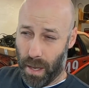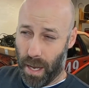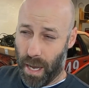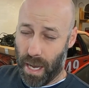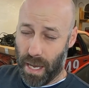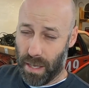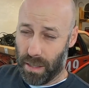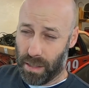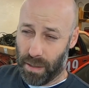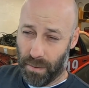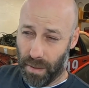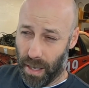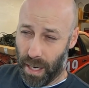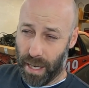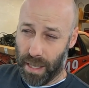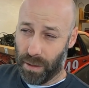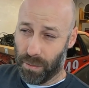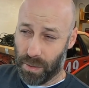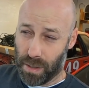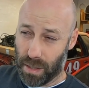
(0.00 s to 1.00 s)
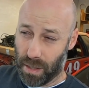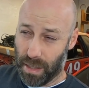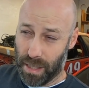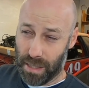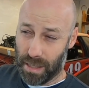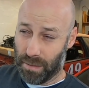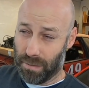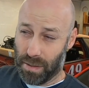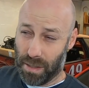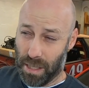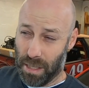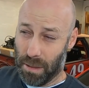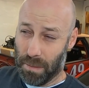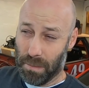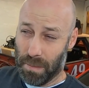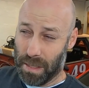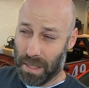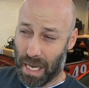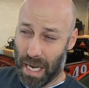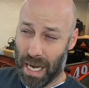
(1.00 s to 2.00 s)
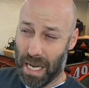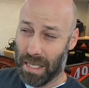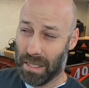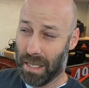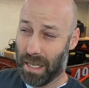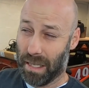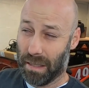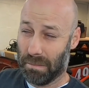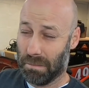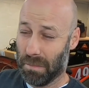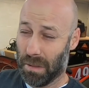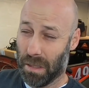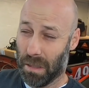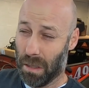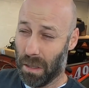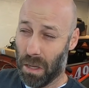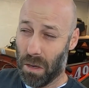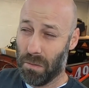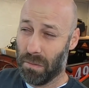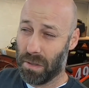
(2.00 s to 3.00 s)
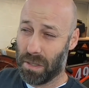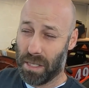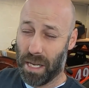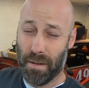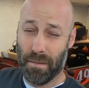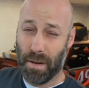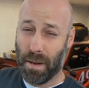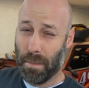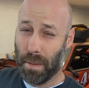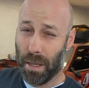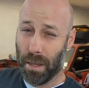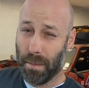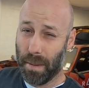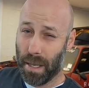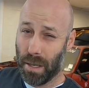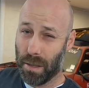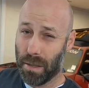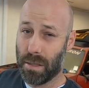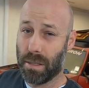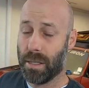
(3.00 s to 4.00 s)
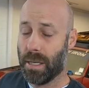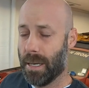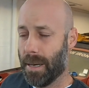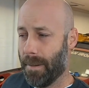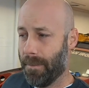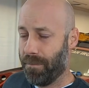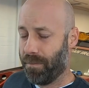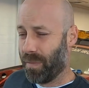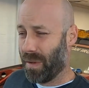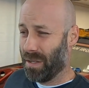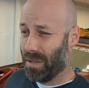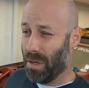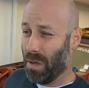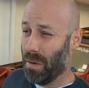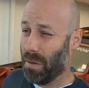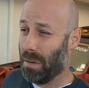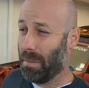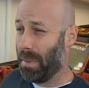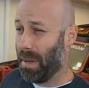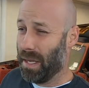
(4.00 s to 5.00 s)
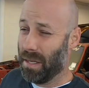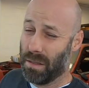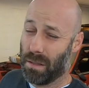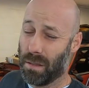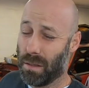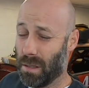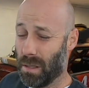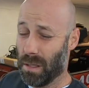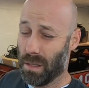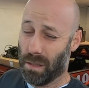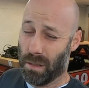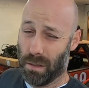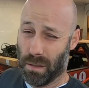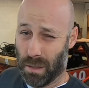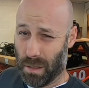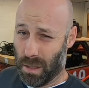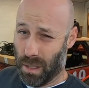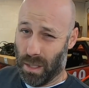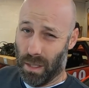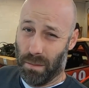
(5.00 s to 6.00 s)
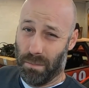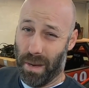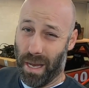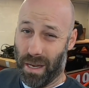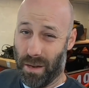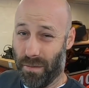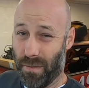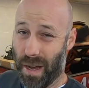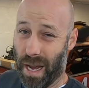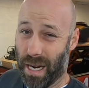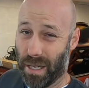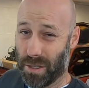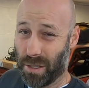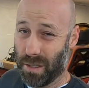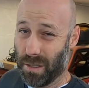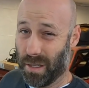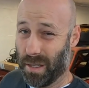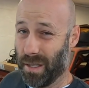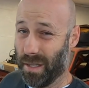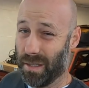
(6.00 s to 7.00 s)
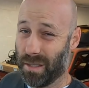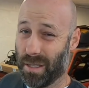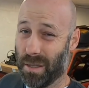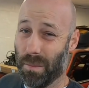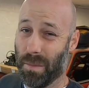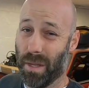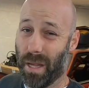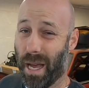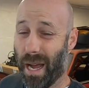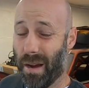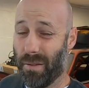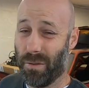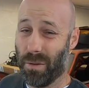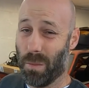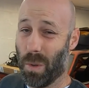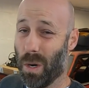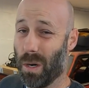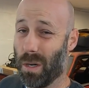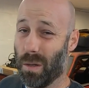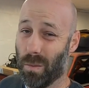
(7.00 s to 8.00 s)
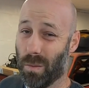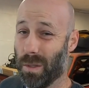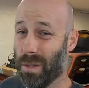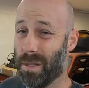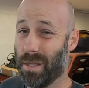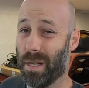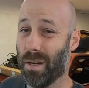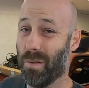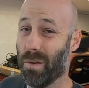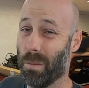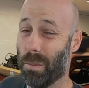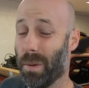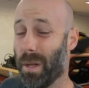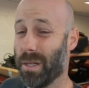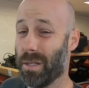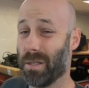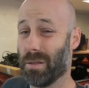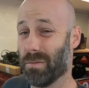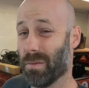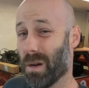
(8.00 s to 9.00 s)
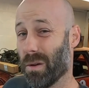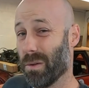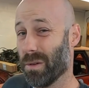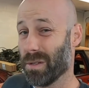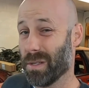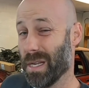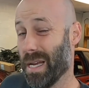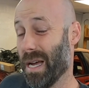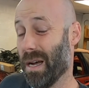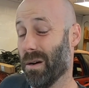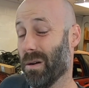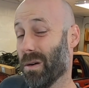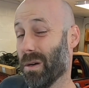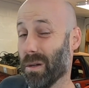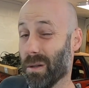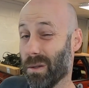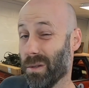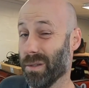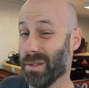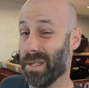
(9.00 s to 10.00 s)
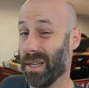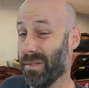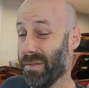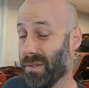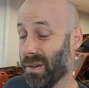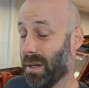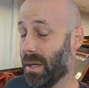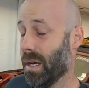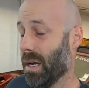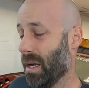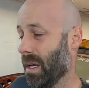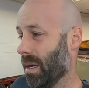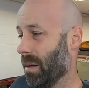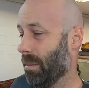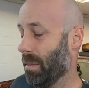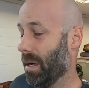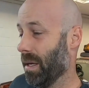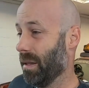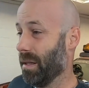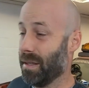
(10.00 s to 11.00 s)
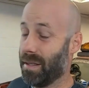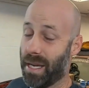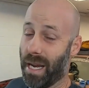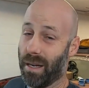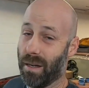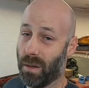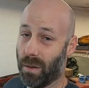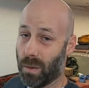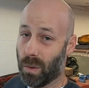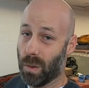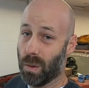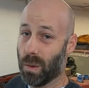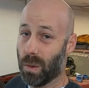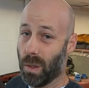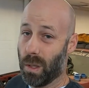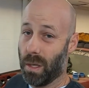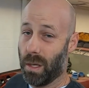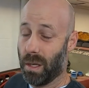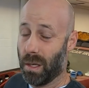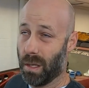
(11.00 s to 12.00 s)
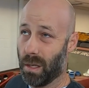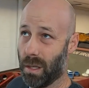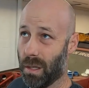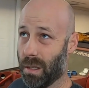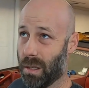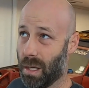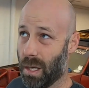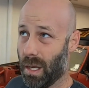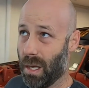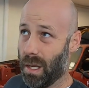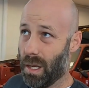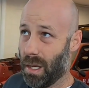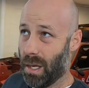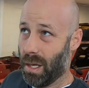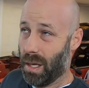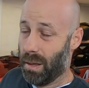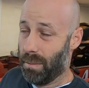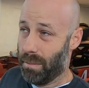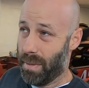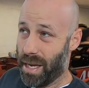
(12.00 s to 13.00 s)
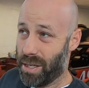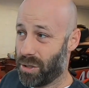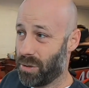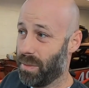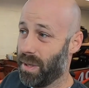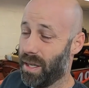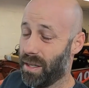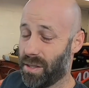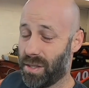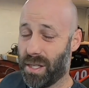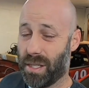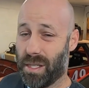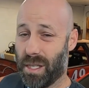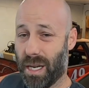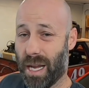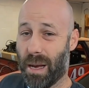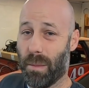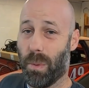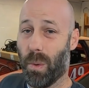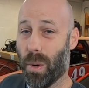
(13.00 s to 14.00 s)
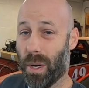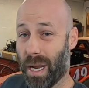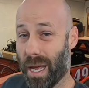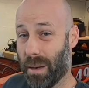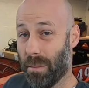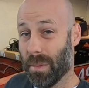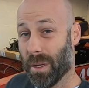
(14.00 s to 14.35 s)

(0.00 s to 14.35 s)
87 and 93 Saleens. I've seen them as high as like a little over 70 millimeters. So it depends on manufacturer. I think some of the aftermarket ones that are replaced rotors now are a little different, but the technical measurement is 69.9